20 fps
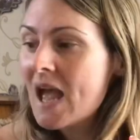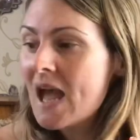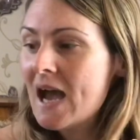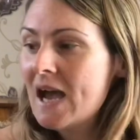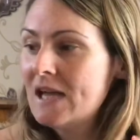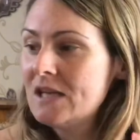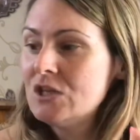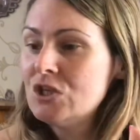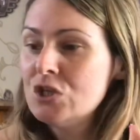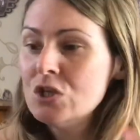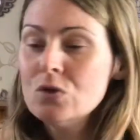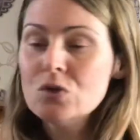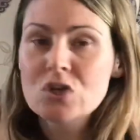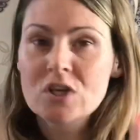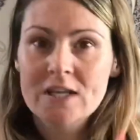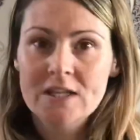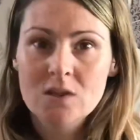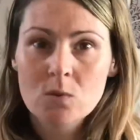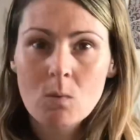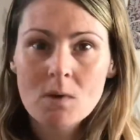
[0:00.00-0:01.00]
And
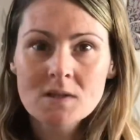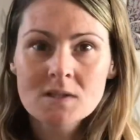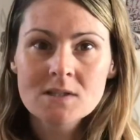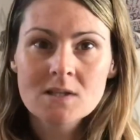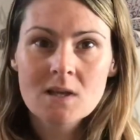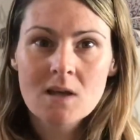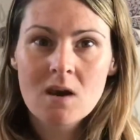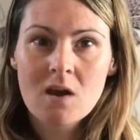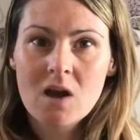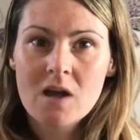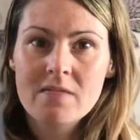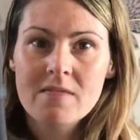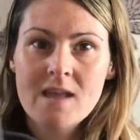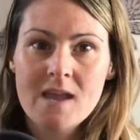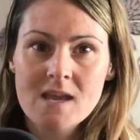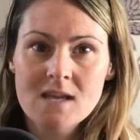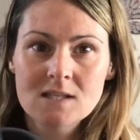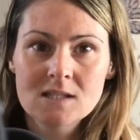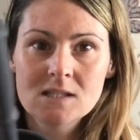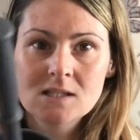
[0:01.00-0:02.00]
usually the ones that are like
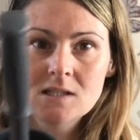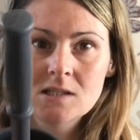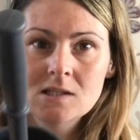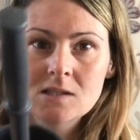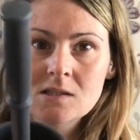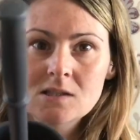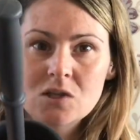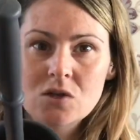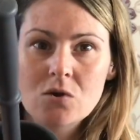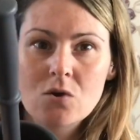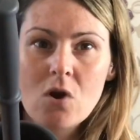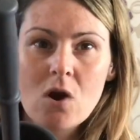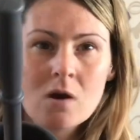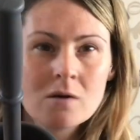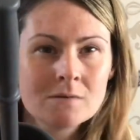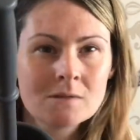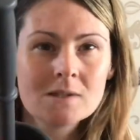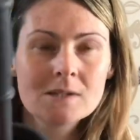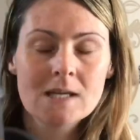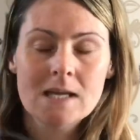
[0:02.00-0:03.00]
this, so you
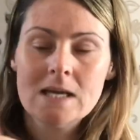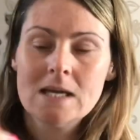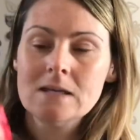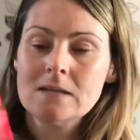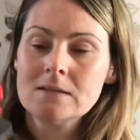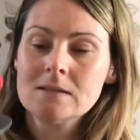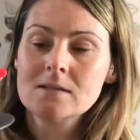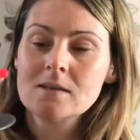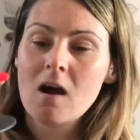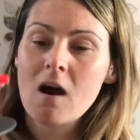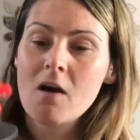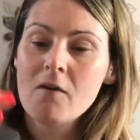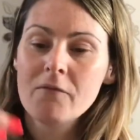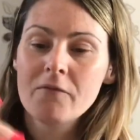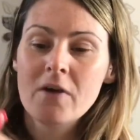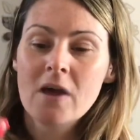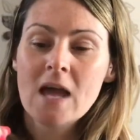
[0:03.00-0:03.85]
can't see it and stuff,